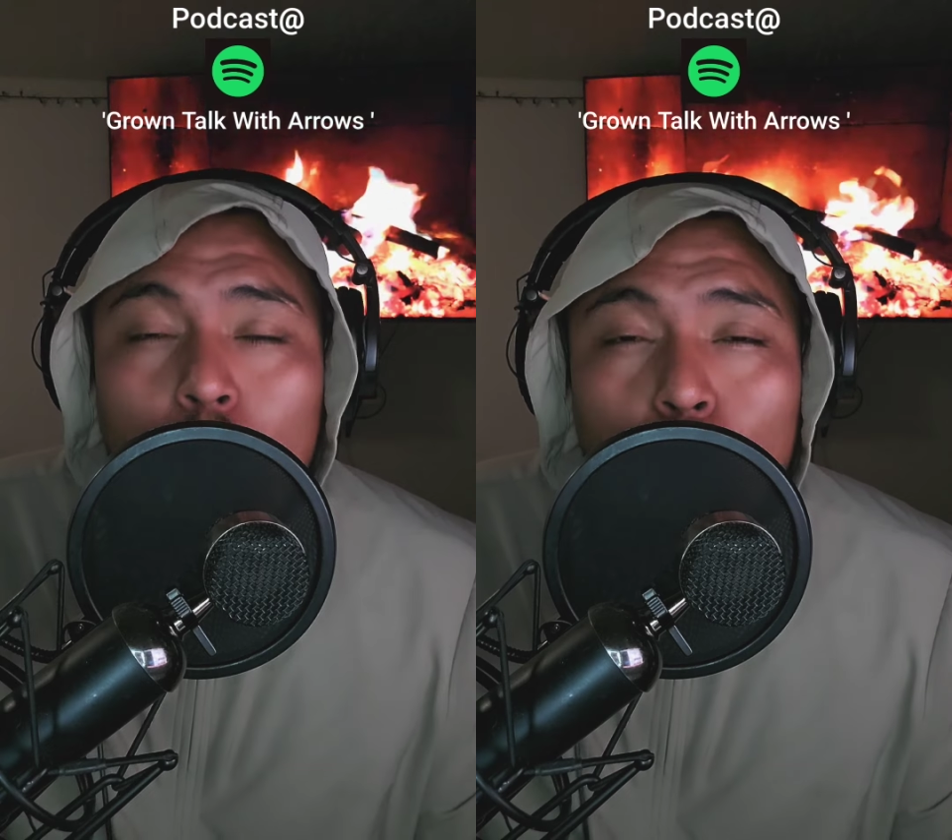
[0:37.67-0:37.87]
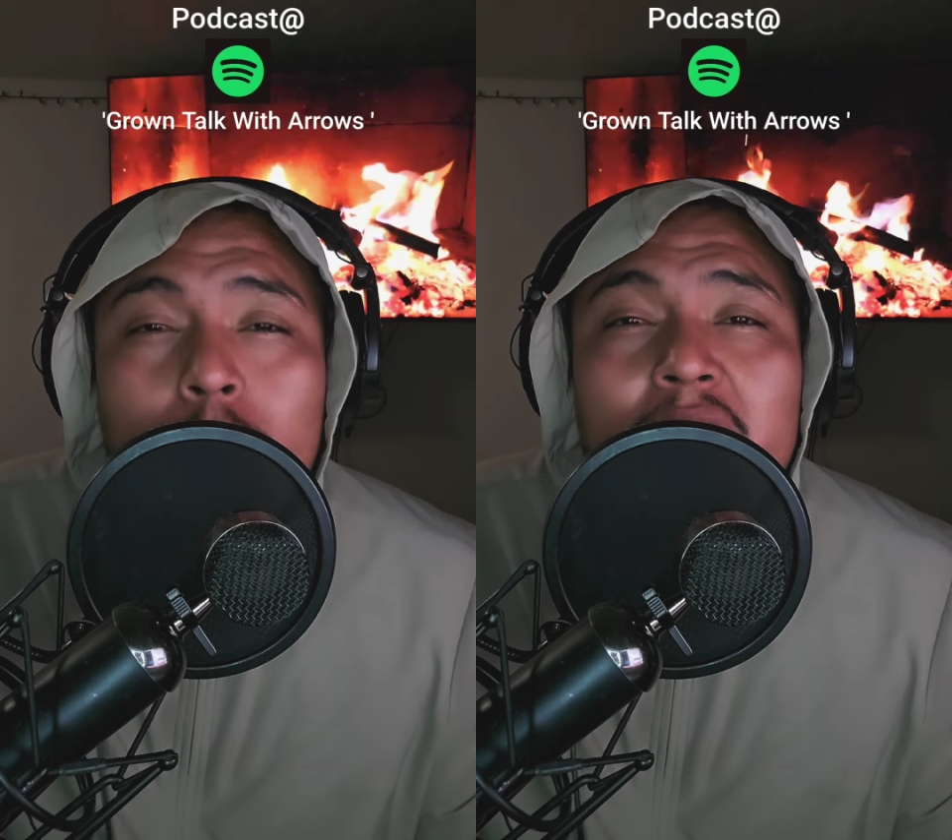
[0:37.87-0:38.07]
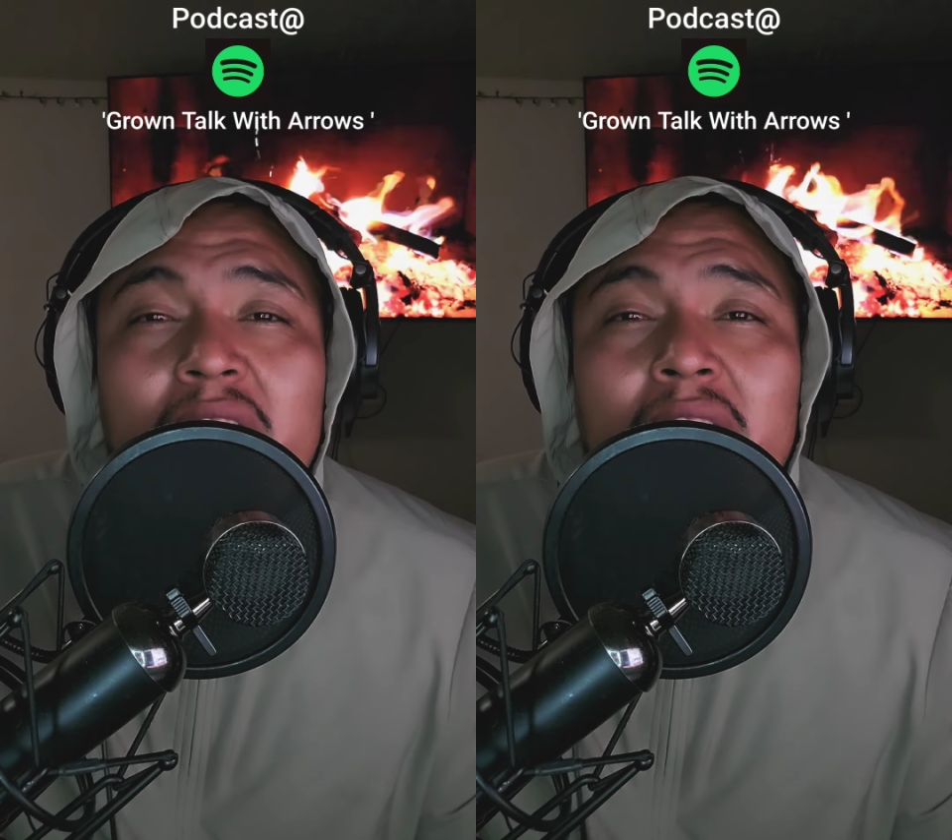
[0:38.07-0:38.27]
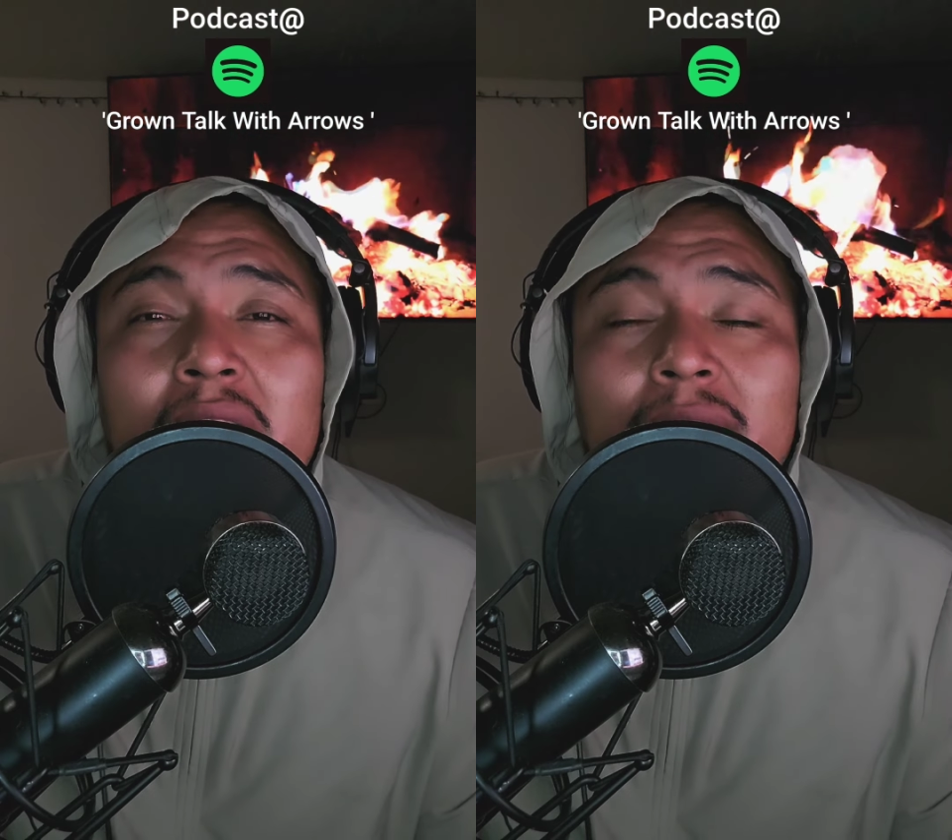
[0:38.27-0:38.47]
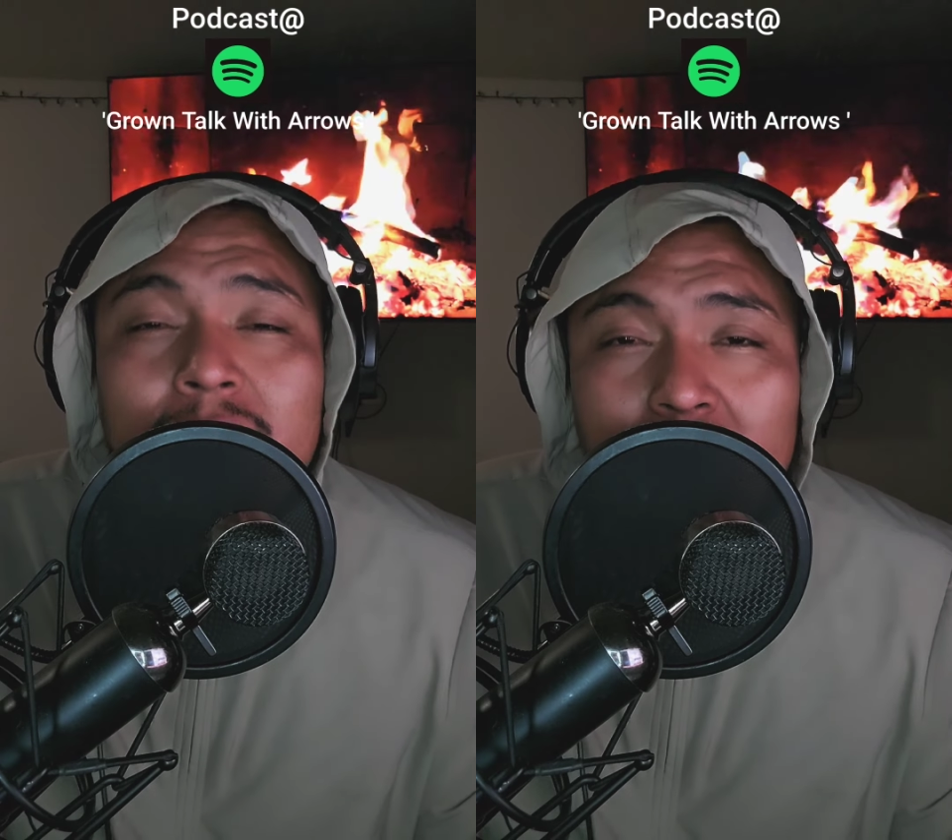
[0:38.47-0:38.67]
Nobody
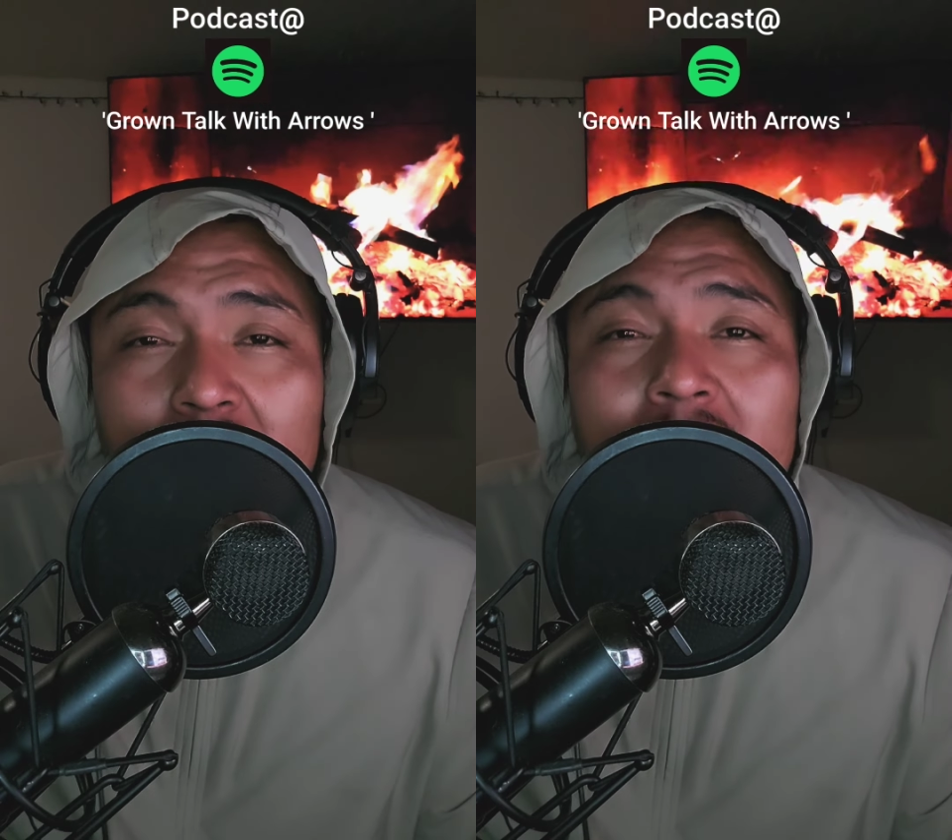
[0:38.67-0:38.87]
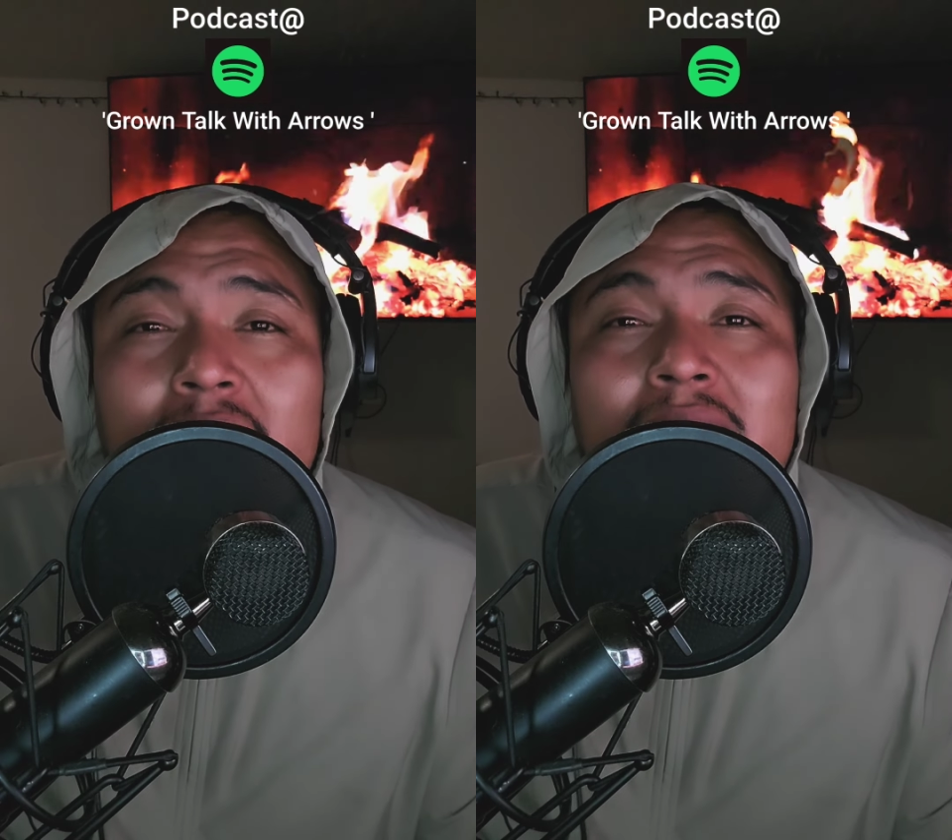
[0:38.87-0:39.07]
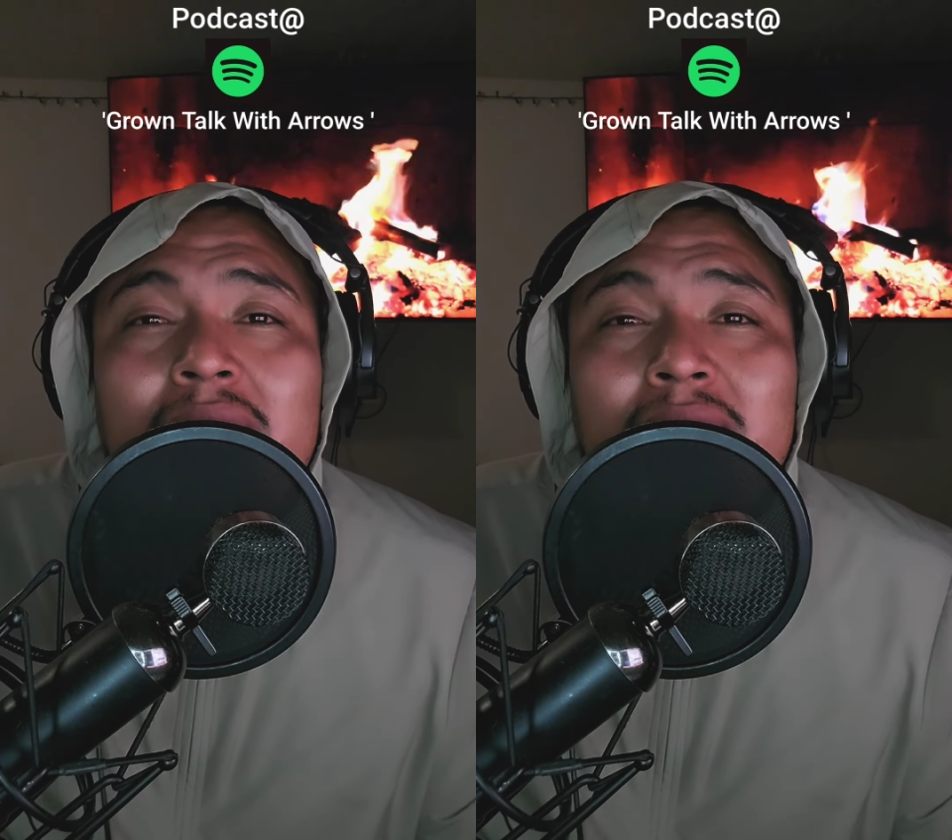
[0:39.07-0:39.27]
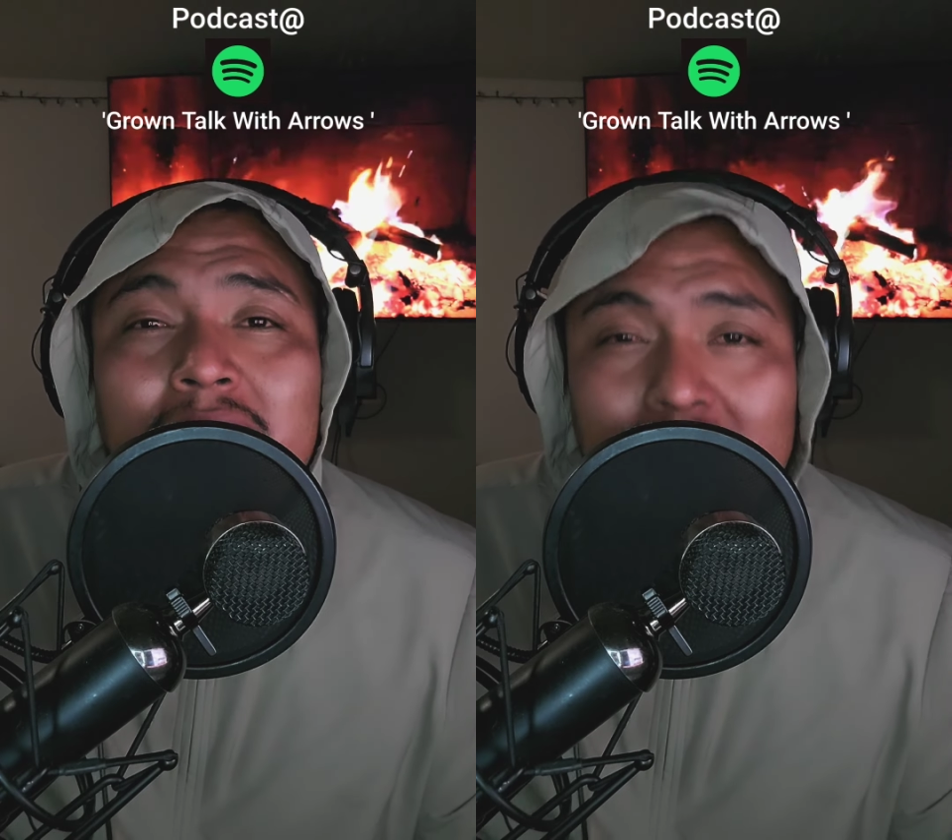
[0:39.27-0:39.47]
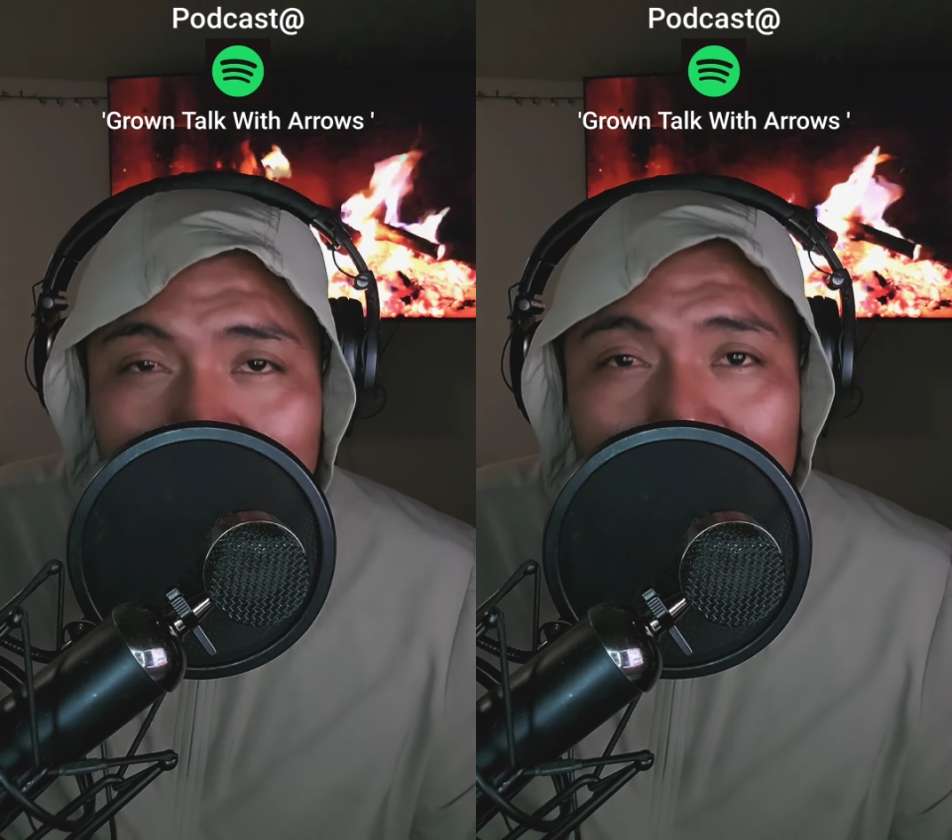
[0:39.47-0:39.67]
fucking
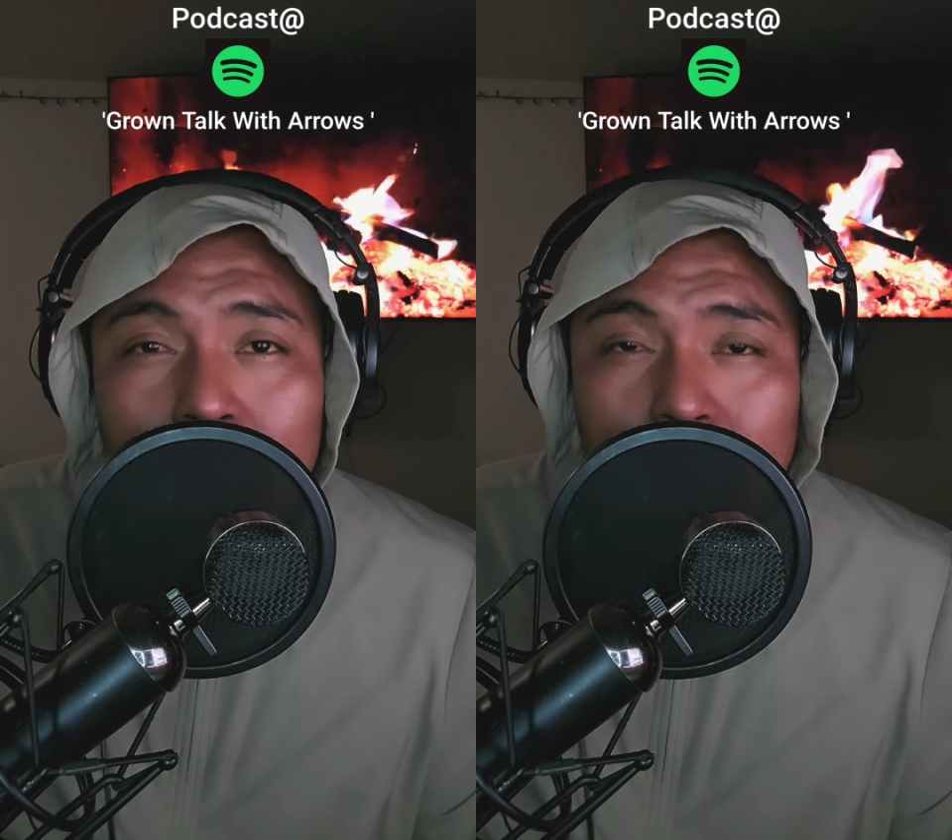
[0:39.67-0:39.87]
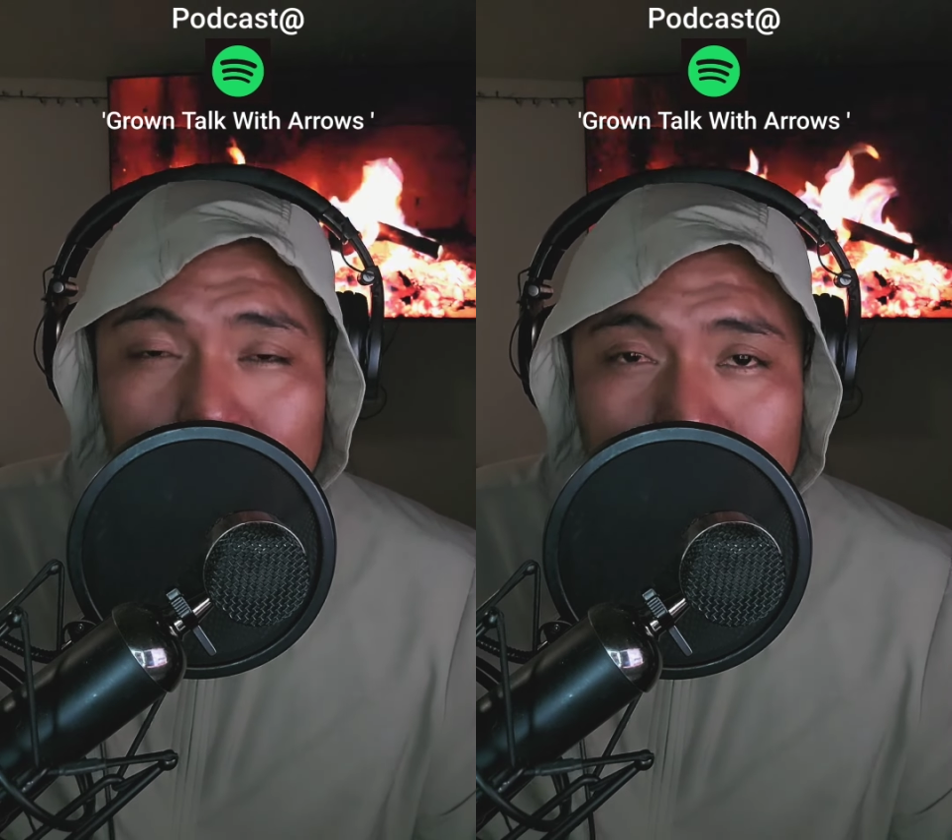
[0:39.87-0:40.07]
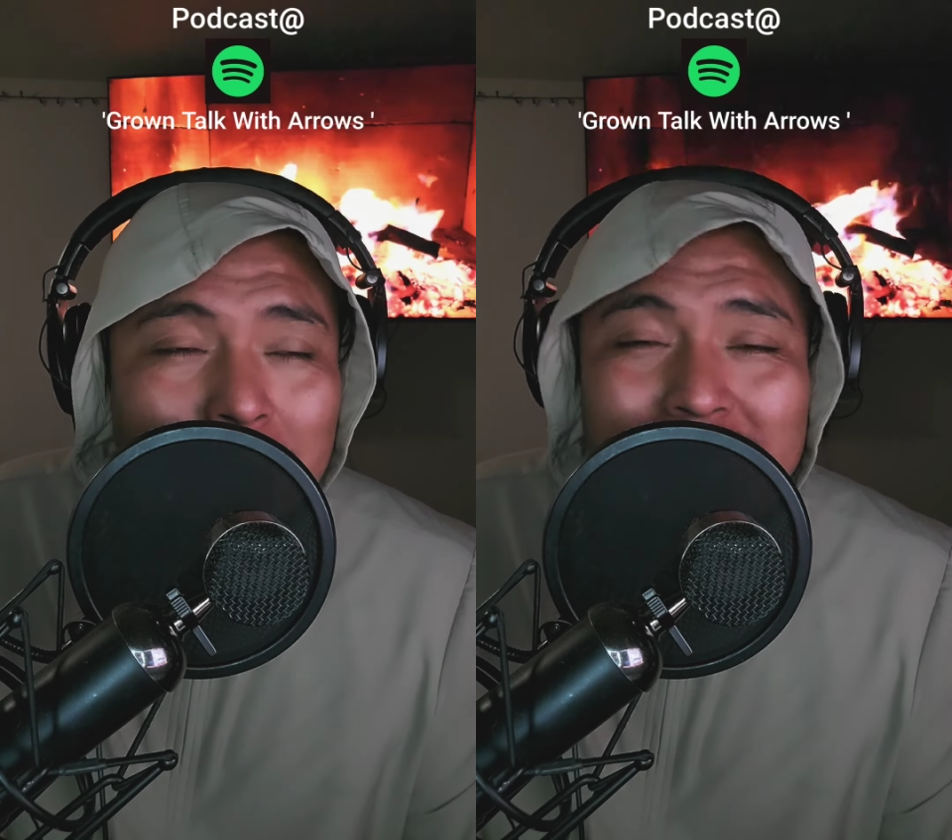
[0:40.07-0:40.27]
care,